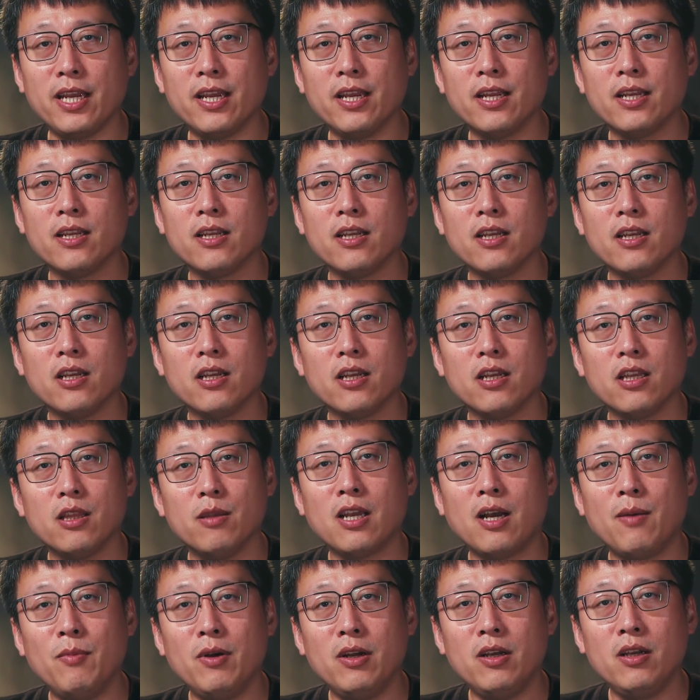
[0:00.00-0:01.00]
They differ
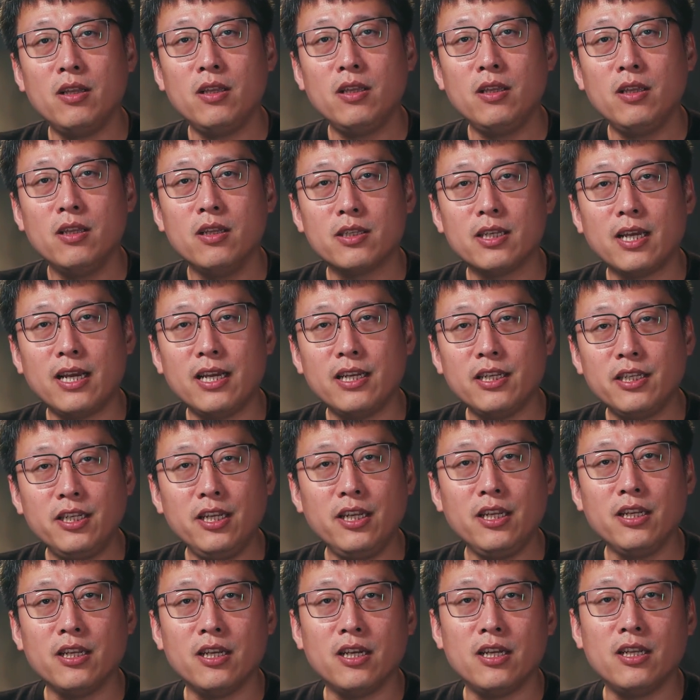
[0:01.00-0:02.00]
in performance
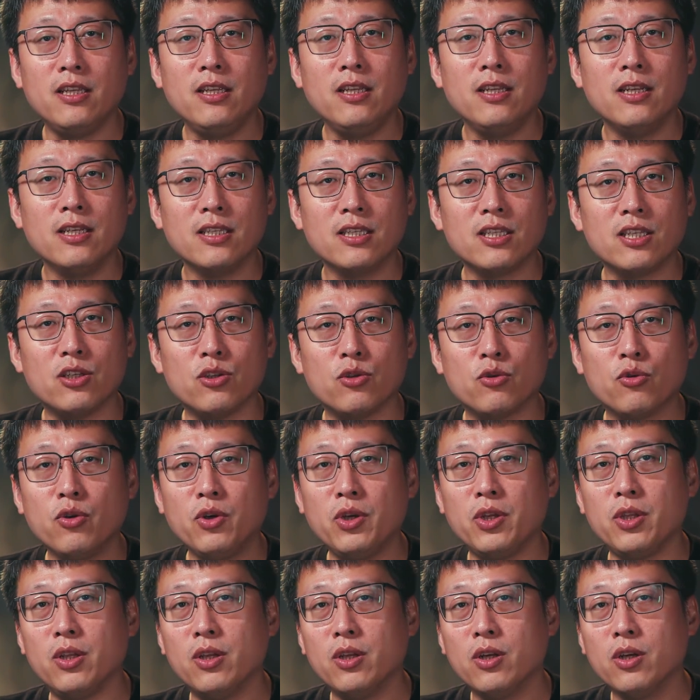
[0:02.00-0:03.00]
size, power
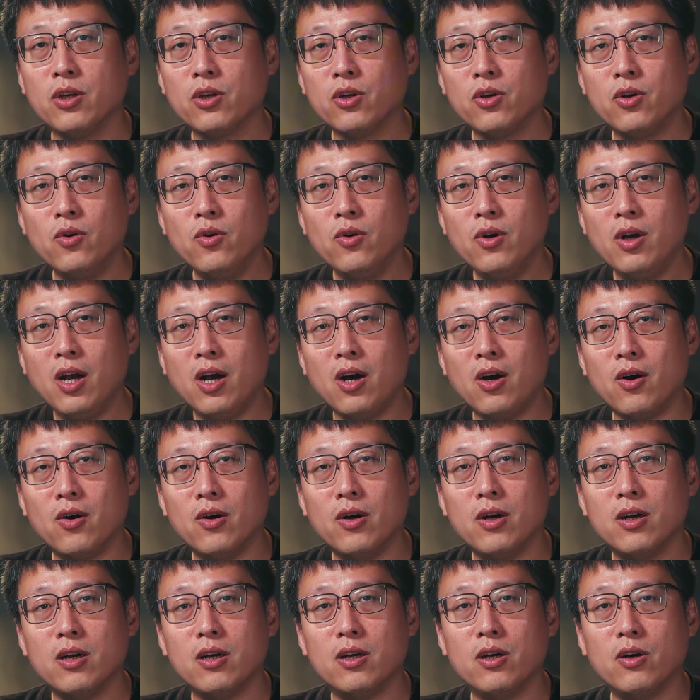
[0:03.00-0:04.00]
consumption,
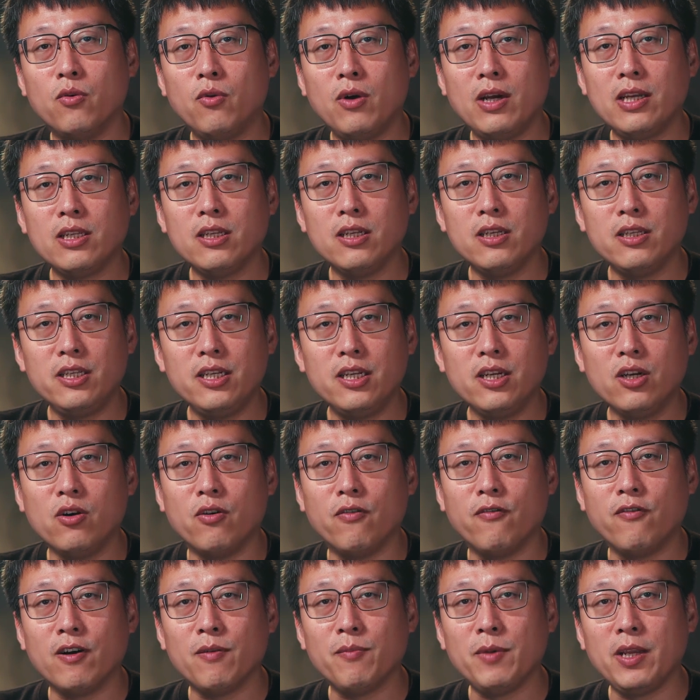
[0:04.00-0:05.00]
and peripheral
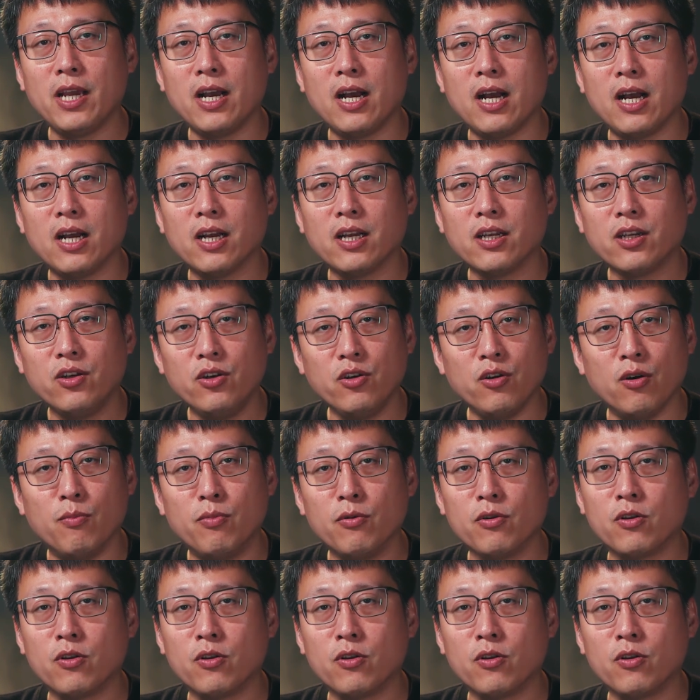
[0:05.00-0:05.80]
interfaces.